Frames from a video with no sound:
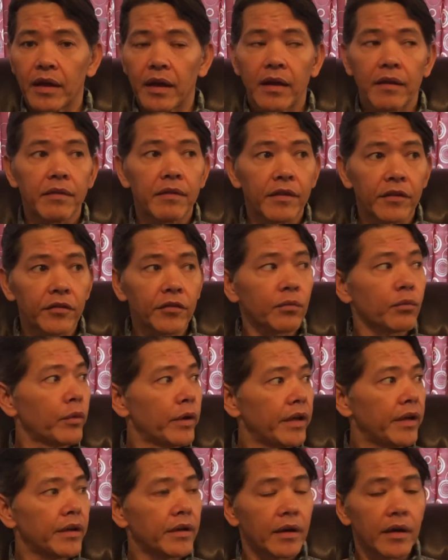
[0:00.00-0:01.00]
And this
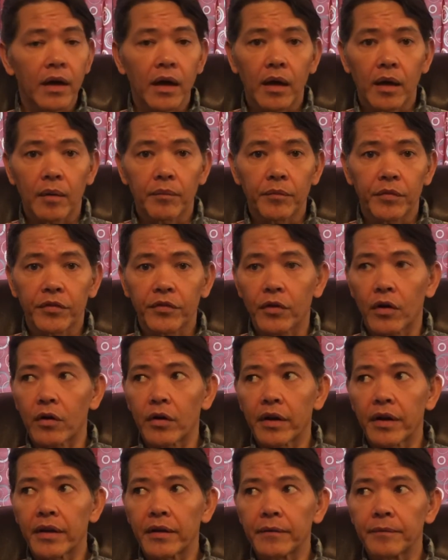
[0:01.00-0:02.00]
week,
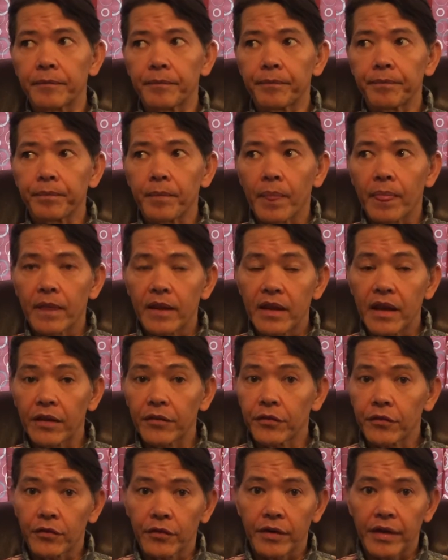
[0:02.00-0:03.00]
starting
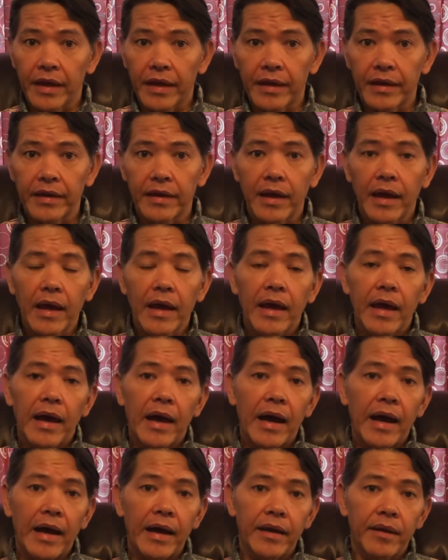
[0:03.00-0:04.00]
yesterday,
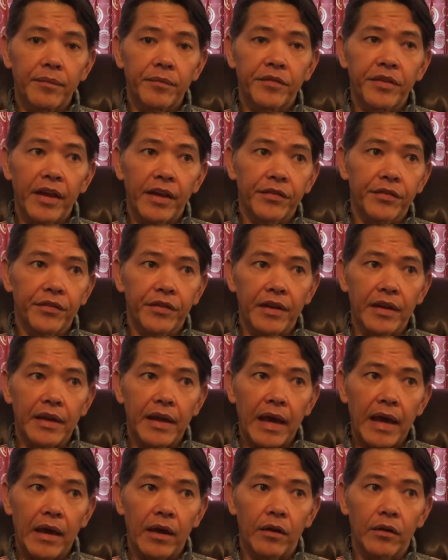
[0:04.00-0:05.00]
I am testing
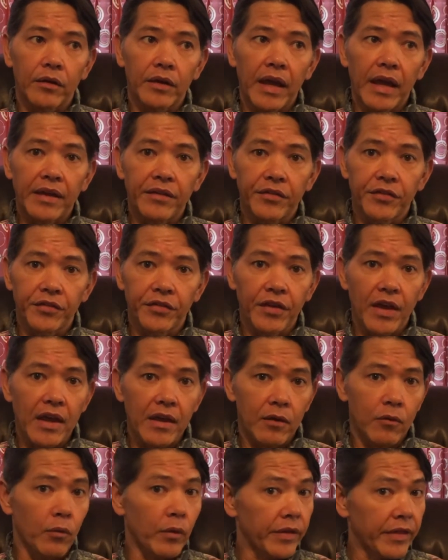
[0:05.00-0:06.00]
out a shake
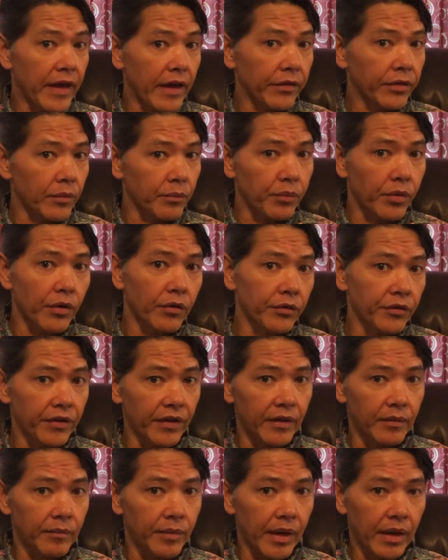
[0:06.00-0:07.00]
without the
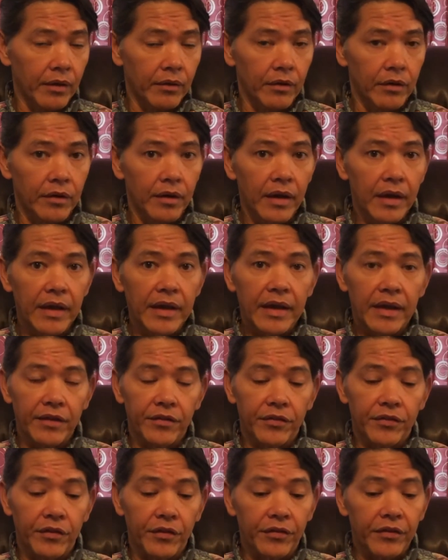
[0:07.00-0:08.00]
protein powder. It's
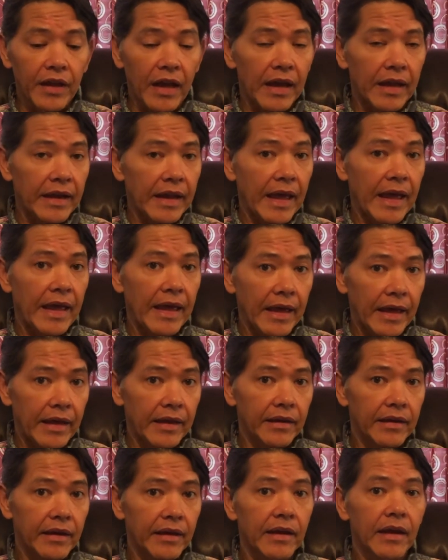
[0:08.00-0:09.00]
just got
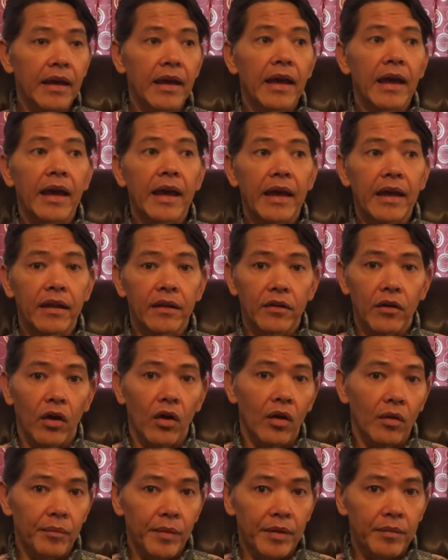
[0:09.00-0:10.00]
egg and
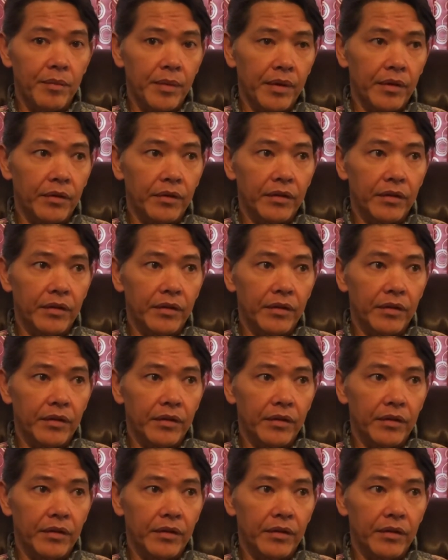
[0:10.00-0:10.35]
almond milk.